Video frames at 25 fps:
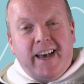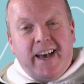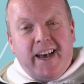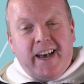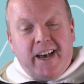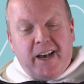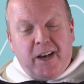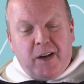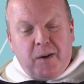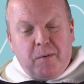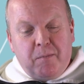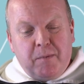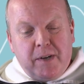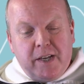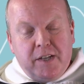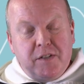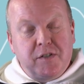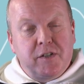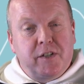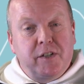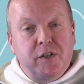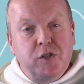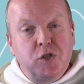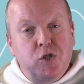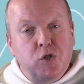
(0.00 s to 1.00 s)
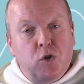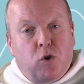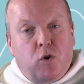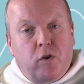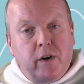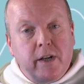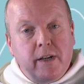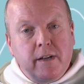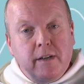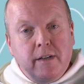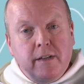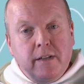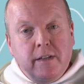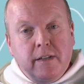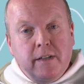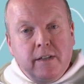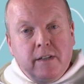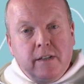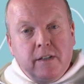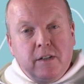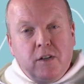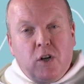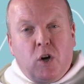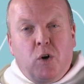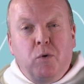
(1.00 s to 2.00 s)
Um, is it enduring?
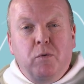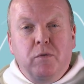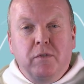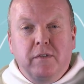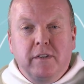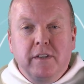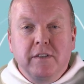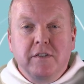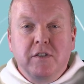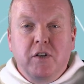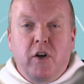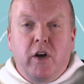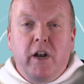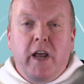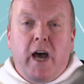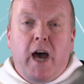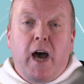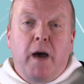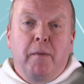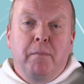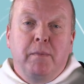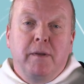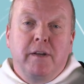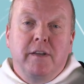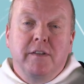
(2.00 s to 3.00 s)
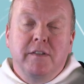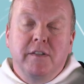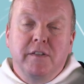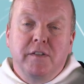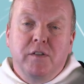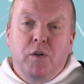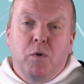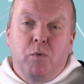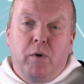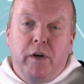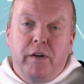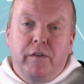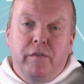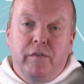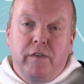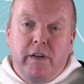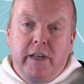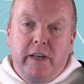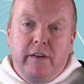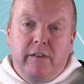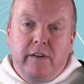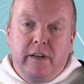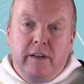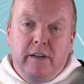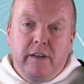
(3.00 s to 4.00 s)
No, this kind of happiness is quite
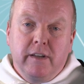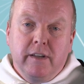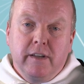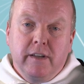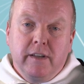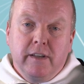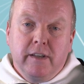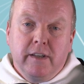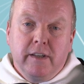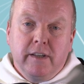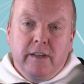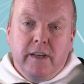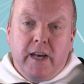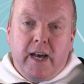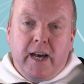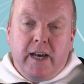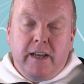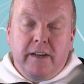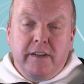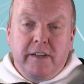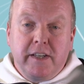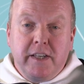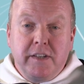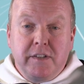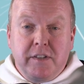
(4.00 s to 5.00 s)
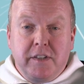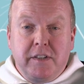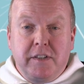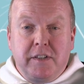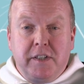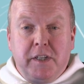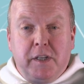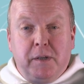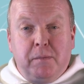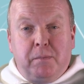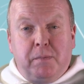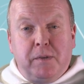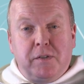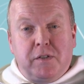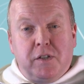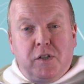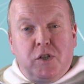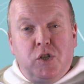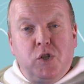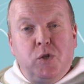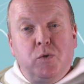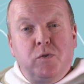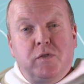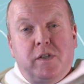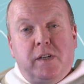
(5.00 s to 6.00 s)
fleeting. And is it deep? Is
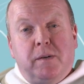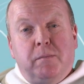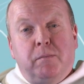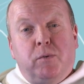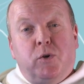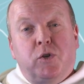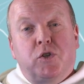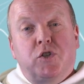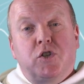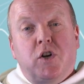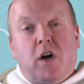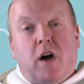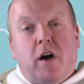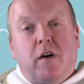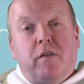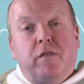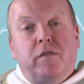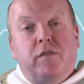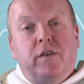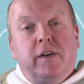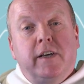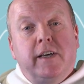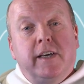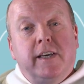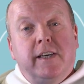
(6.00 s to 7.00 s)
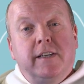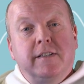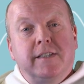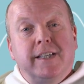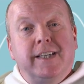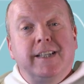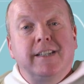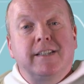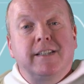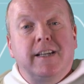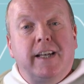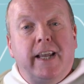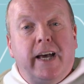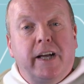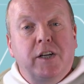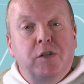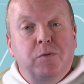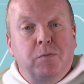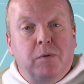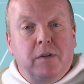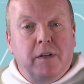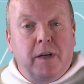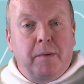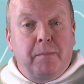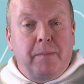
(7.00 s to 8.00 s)
it using much of his
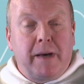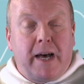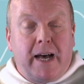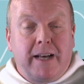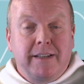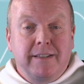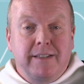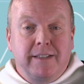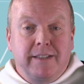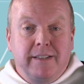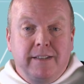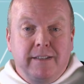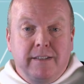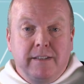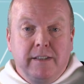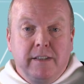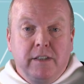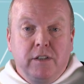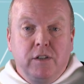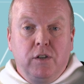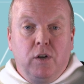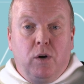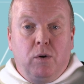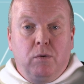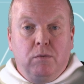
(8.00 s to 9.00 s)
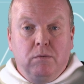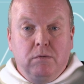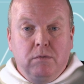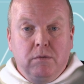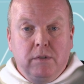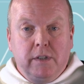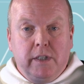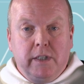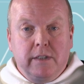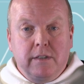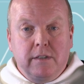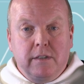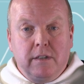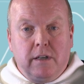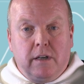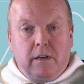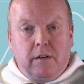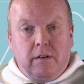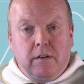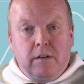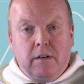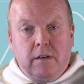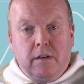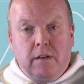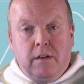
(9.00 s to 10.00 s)
intellectual capacities? No, it's
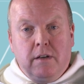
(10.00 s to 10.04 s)
not.